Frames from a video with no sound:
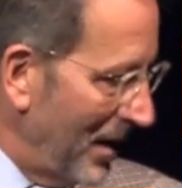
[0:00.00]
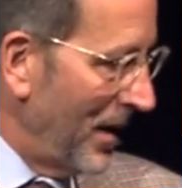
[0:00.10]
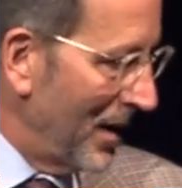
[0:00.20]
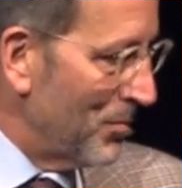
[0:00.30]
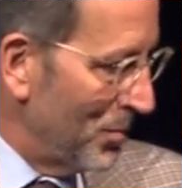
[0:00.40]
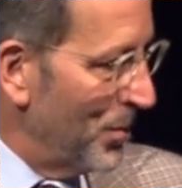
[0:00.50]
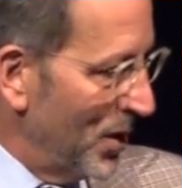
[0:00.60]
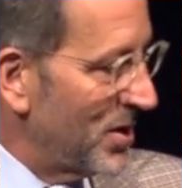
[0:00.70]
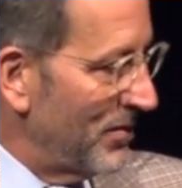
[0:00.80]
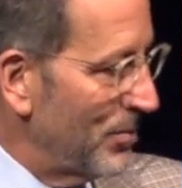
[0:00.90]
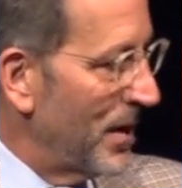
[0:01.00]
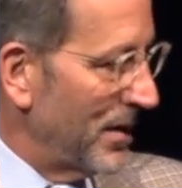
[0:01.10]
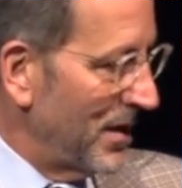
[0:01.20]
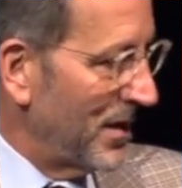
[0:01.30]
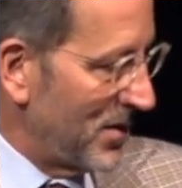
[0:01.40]
and most of the
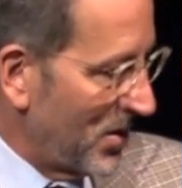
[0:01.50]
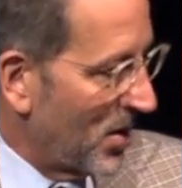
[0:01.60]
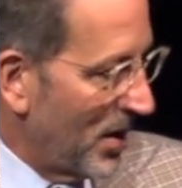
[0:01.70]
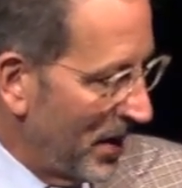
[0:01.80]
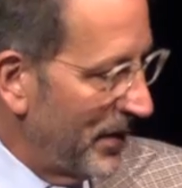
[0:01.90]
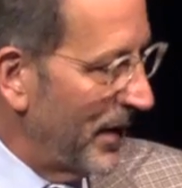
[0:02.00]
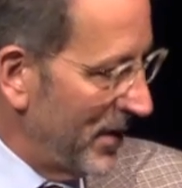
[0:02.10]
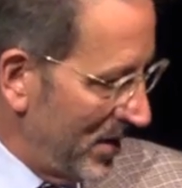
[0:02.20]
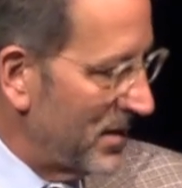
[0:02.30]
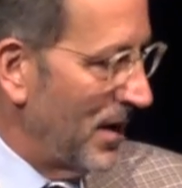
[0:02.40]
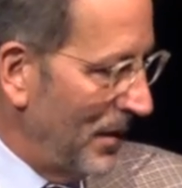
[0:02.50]
melting is occurring on the edges.